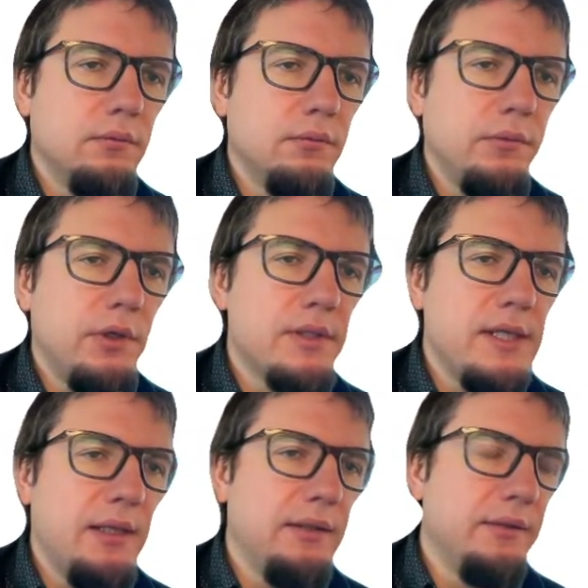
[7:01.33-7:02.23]
because
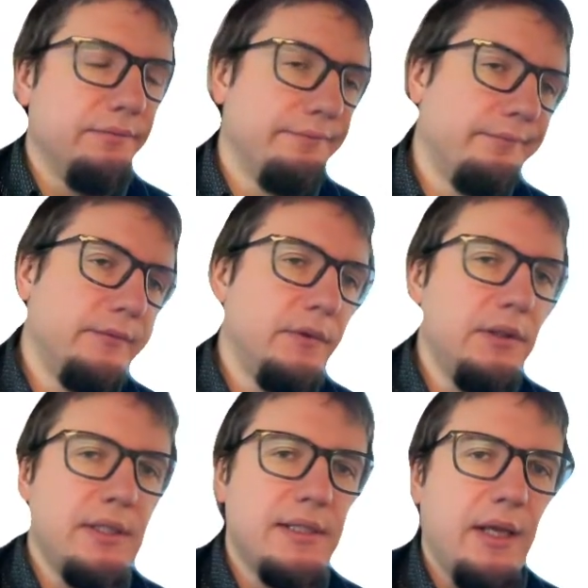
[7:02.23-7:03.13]
then
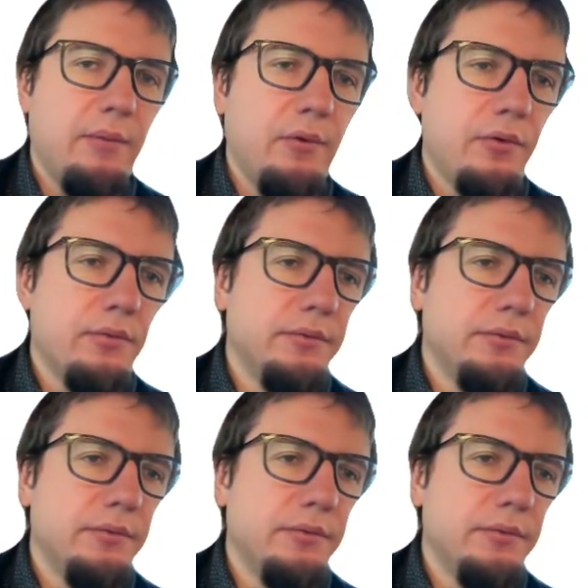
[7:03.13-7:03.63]
this name look